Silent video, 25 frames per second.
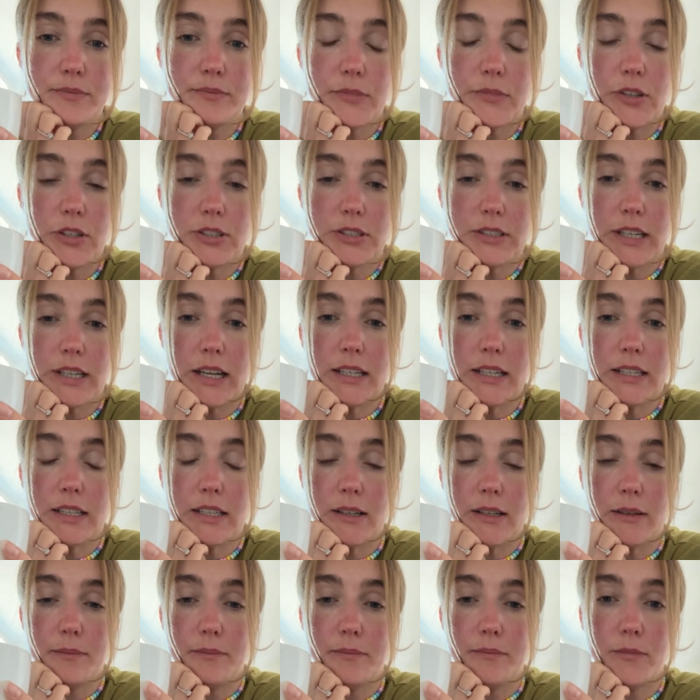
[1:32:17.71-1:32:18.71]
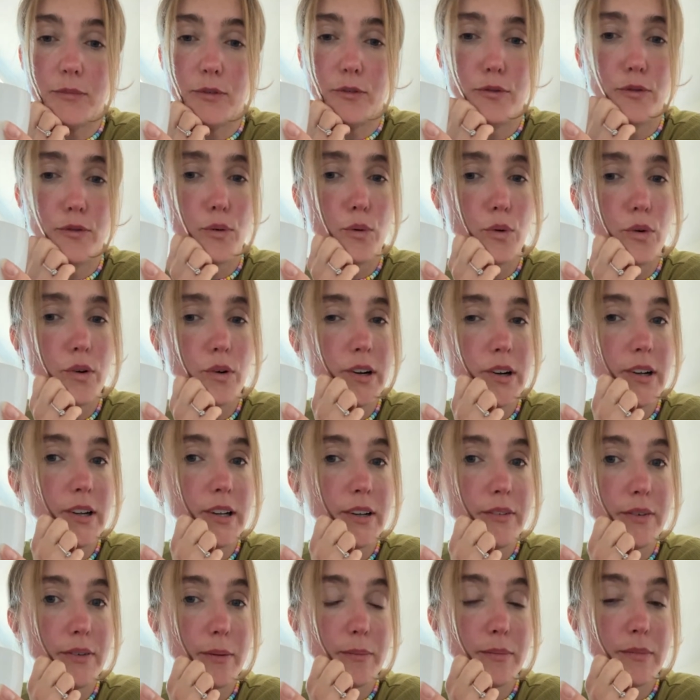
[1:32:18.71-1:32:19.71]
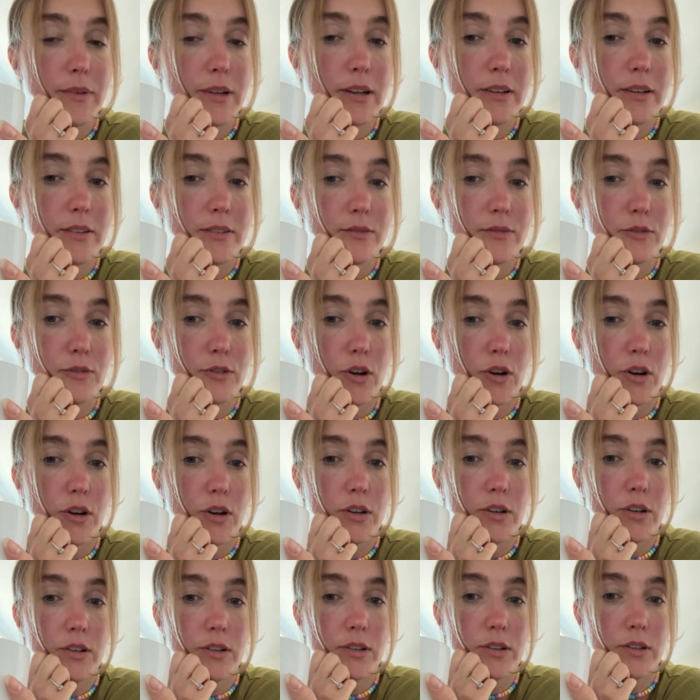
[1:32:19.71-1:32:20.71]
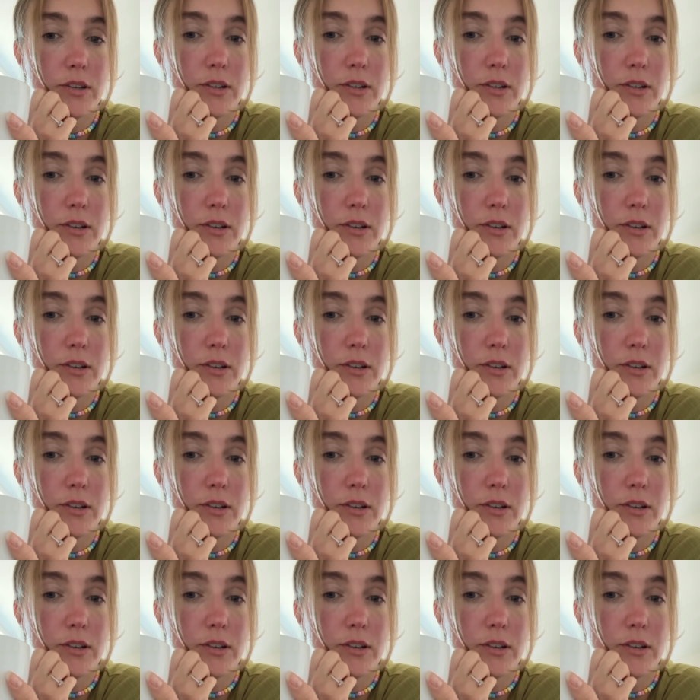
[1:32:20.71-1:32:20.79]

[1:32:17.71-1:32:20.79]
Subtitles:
You said 4, if I'm not wrong.